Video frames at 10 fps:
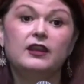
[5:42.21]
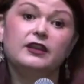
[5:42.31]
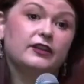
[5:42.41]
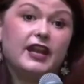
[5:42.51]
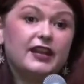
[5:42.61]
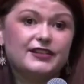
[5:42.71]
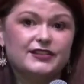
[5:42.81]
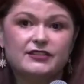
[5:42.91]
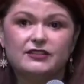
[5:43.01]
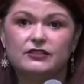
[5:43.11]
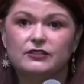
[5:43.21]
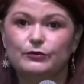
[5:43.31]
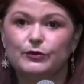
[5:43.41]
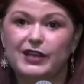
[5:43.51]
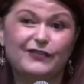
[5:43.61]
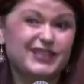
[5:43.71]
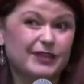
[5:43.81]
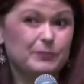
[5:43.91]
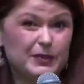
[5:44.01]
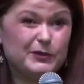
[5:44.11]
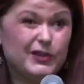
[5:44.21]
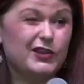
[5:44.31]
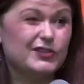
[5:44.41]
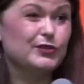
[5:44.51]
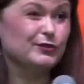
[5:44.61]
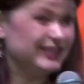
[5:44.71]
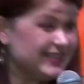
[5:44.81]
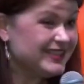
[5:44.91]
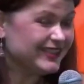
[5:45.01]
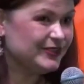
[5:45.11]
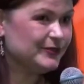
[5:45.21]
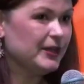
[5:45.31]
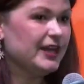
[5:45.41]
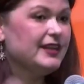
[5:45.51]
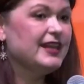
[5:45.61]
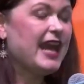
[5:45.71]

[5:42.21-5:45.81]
Now, next, we have to get people to also listen, right?